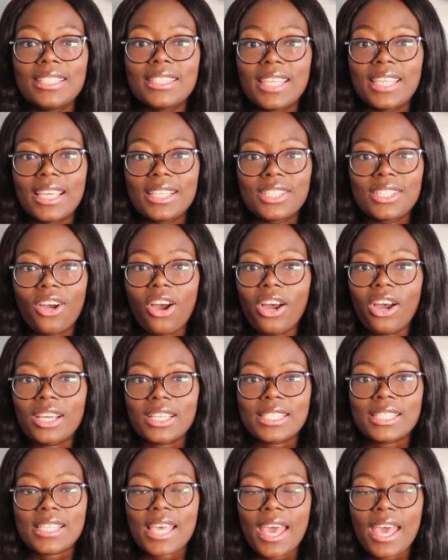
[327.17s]
data
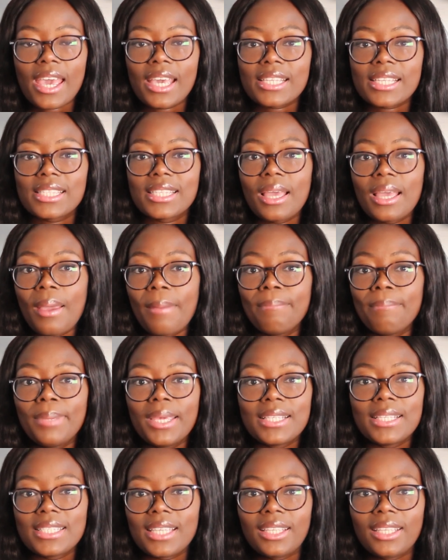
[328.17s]
architect,
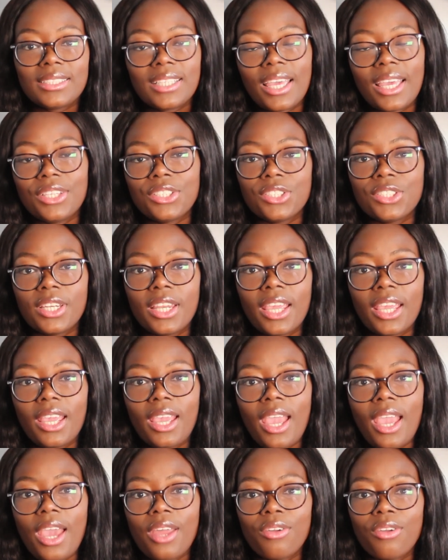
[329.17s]
big data
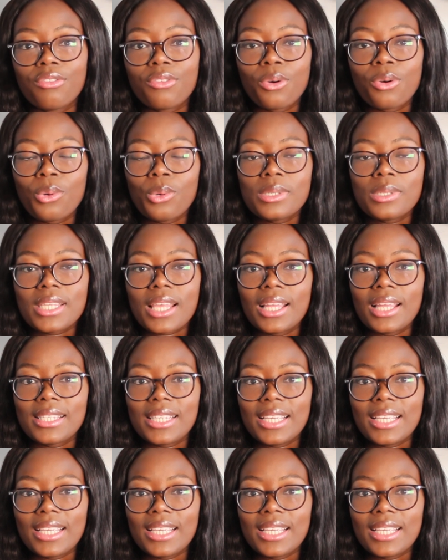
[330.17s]
engineer, and of course,